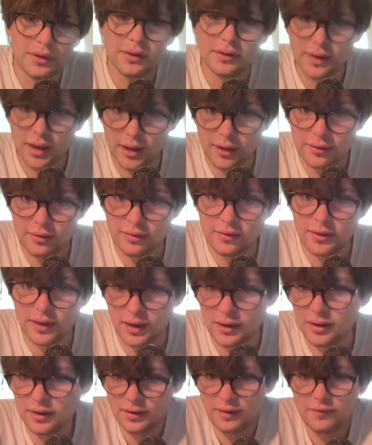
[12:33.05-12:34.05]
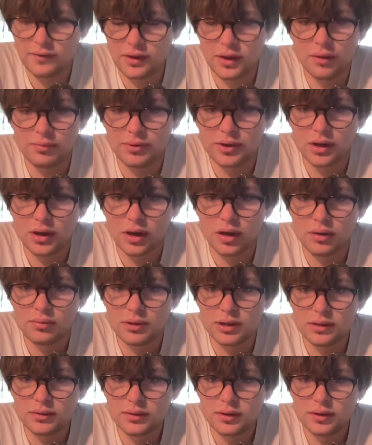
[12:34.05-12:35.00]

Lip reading: Yes, they definitely helped the economy.